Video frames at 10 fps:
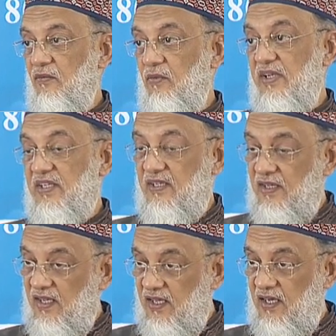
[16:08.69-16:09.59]
we
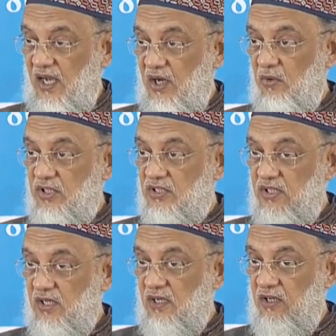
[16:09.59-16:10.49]
train our
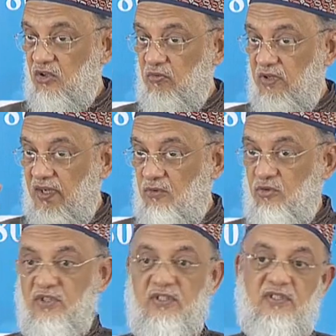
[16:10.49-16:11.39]
children to become
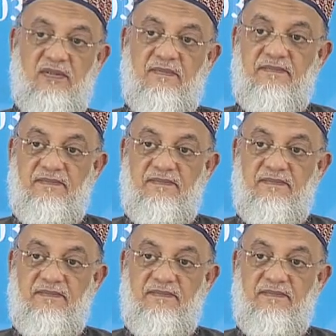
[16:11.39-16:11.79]
losers.